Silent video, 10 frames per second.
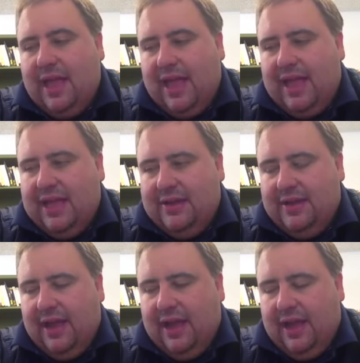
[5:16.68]

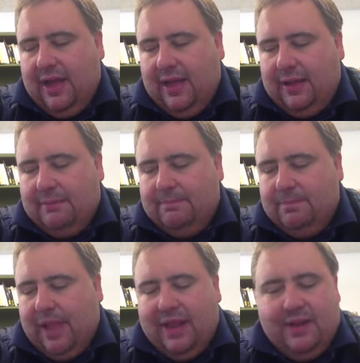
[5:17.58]
and
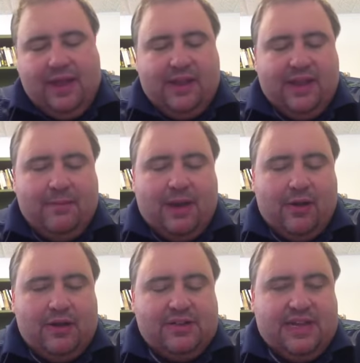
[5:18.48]
get a
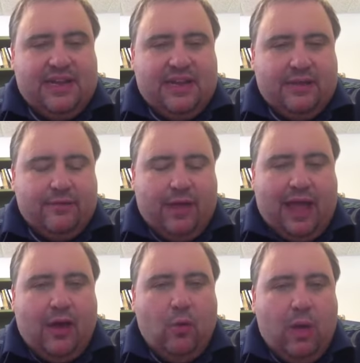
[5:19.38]
better understanding of
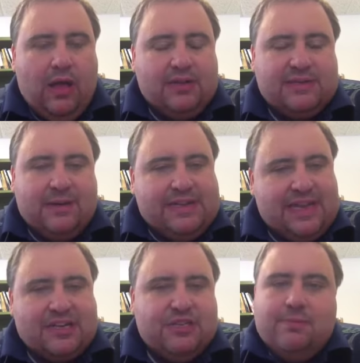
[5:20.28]
how well somebody's
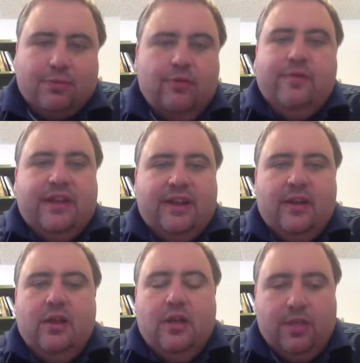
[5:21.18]
actually proving
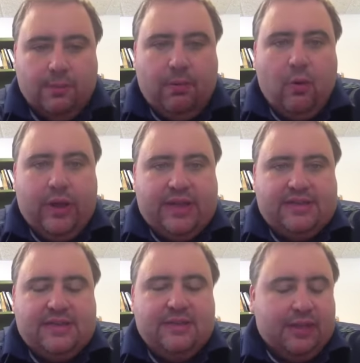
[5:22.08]
the
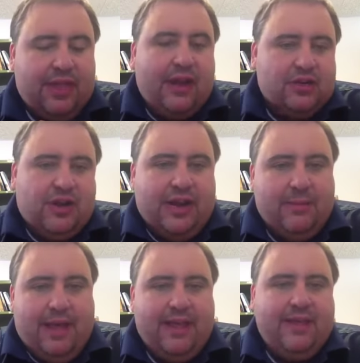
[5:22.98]
point that they are trying to
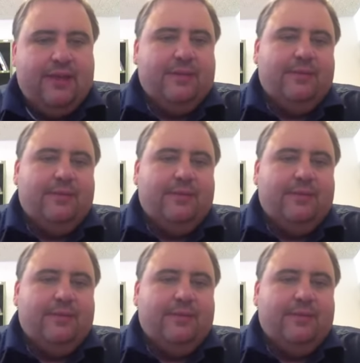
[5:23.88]
make.